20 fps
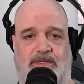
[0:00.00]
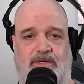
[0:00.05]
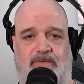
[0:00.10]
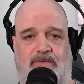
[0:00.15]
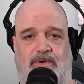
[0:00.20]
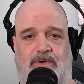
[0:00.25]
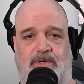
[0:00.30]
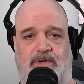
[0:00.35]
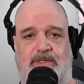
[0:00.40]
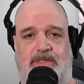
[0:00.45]
of
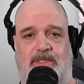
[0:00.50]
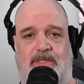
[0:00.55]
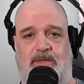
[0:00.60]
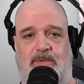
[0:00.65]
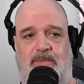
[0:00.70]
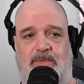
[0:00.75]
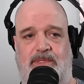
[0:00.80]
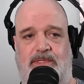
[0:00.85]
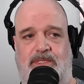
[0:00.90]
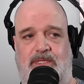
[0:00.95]
course, and
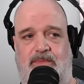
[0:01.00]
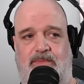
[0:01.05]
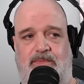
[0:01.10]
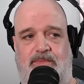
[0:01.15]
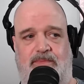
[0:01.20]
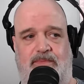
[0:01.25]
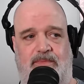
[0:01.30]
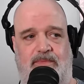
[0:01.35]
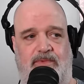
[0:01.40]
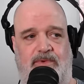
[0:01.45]
there'll be
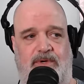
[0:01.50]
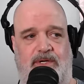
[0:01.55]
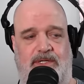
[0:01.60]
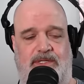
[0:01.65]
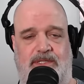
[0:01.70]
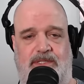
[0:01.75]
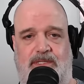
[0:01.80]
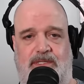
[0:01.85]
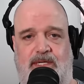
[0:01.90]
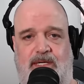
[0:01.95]
some
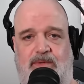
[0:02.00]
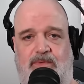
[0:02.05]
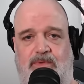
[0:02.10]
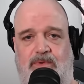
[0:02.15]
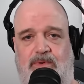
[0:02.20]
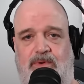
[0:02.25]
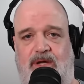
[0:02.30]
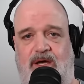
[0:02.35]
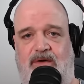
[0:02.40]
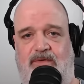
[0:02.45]
regions that
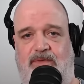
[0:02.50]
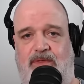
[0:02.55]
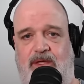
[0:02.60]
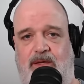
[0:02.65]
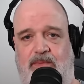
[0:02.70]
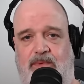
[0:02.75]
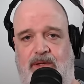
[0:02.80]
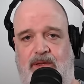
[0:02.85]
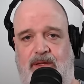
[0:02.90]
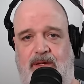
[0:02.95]
won't have the
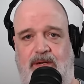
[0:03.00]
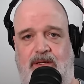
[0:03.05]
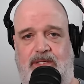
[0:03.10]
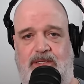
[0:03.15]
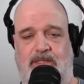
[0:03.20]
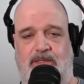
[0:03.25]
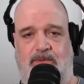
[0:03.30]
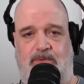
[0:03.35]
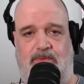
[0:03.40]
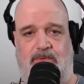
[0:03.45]
ability
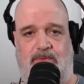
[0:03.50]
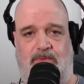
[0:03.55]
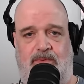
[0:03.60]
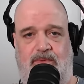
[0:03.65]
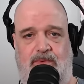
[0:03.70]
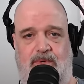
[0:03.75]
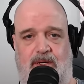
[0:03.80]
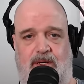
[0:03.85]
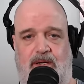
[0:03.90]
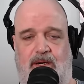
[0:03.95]
to
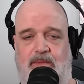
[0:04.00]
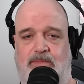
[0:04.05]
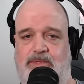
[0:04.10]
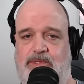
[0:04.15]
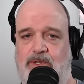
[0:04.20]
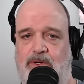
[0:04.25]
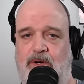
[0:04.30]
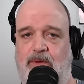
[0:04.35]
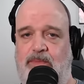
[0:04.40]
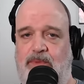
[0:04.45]

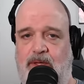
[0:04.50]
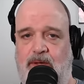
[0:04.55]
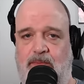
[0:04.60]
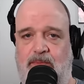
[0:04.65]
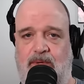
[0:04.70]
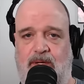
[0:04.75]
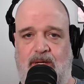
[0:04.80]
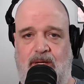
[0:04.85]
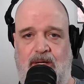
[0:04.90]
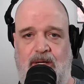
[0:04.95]
absorb them,
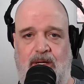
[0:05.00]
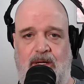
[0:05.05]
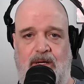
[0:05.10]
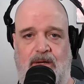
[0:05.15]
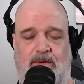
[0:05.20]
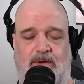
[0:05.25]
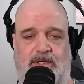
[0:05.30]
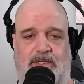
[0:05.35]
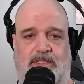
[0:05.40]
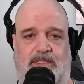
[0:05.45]

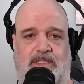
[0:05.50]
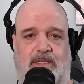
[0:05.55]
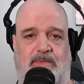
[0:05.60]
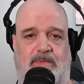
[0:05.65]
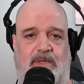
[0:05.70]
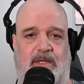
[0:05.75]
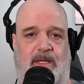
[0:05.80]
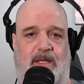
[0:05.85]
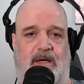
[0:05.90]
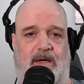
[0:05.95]
which is
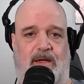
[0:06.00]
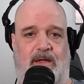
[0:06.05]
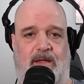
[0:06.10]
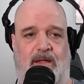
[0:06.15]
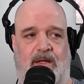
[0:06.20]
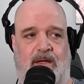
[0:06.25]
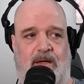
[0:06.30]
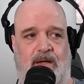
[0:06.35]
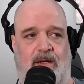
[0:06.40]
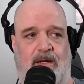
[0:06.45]
something that
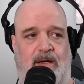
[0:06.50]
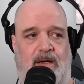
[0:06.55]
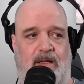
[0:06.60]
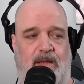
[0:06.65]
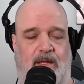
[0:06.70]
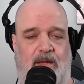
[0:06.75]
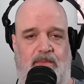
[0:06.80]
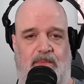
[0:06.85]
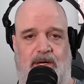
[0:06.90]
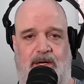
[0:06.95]

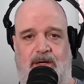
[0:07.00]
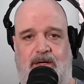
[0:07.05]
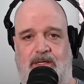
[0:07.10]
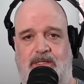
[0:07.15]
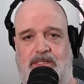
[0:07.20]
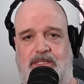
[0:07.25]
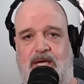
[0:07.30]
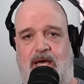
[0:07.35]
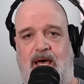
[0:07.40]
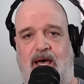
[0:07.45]
the
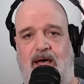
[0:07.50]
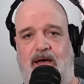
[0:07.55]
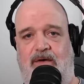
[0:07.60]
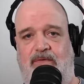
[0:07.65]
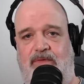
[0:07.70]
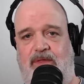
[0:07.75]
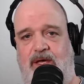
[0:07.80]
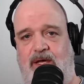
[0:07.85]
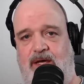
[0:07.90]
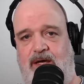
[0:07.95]
Americans
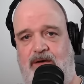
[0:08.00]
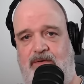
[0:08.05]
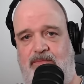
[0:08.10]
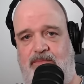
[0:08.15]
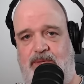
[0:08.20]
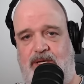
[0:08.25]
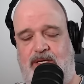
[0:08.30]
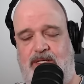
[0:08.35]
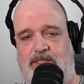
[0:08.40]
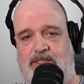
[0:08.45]
have. They have,
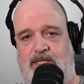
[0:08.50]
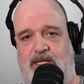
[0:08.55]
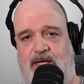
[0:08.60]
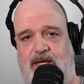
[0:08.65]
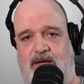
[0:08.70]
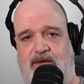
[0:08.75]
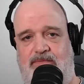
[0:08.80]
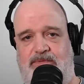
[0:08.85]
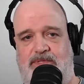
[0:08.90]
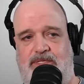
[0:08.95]
because they
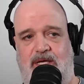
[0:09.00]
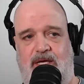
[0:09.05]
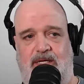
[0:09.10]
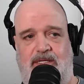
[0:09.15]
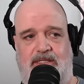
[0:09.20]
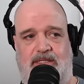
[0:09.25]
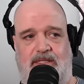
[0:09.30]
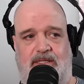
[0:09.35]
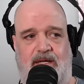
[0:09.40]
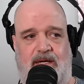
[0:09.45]
have
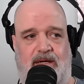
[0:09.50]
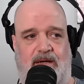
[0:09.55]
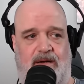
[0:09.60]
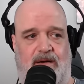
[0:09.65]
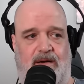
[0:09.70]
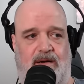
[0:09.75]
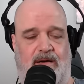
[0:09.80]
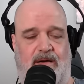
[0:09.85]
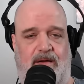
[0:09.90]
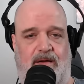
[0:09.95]
states that
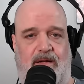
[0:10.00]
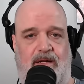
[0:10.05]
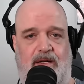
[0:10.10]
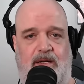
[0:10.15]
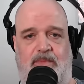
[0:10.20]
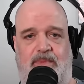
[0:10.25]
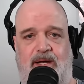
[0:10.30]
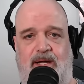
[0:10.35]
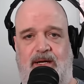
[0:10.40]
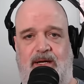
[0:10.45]
are
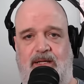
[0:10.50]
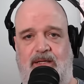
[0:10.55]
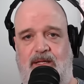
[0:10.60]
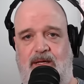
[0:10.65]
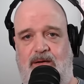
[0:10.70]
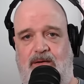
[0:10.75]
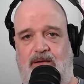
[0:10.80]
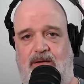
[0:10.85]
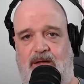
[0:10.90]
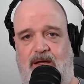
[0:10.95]
independent,
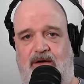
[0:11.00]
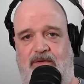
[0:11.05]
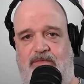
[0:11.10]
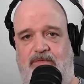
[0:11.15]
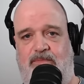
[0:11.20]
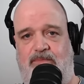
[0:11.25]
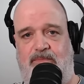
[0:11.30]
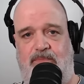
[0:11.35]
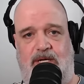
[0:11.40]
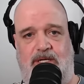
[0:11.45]
they all
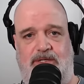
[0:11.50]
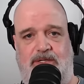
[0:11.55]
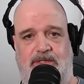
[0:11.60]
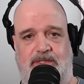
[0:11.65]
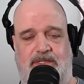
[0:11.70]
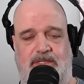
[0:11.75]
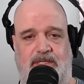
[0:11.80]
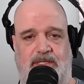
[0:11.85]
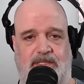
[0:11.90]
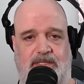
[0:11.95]
have major
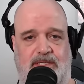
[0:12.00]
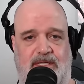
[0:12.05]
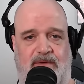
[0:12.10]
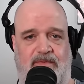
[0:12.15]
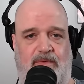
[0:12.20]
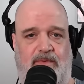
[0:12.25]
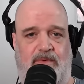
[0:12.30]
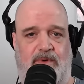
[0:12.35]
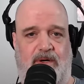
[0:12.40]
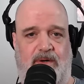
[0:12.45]
cities
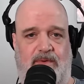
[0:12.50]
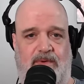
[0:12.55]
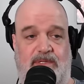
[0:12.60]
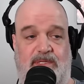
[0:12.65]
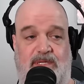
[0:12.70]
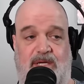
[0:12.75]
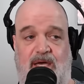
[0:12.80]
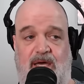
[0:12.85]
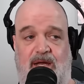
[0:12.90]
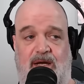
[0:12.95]
everywhere,
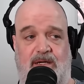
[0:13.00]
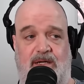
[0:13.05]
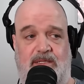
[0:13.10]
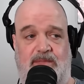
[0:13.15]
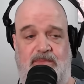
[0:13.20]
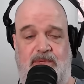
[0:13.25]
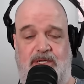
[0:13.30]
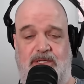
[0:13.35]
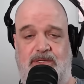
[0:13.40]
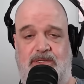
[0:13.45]
whereas Canada's
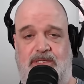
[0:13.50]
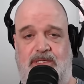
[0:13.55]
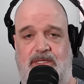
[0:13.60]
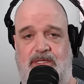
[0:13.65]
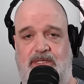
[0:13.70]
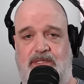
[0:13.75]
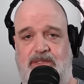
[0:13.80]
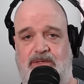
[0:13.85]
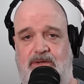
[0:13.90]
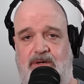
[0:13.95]
major
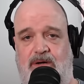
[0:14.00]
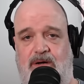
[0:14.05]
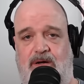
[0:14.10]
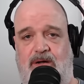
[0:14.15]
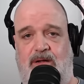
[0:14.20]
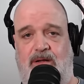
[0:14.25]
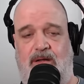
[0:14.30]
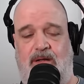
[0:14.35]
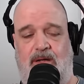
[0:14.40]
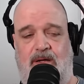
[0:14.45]
cities are all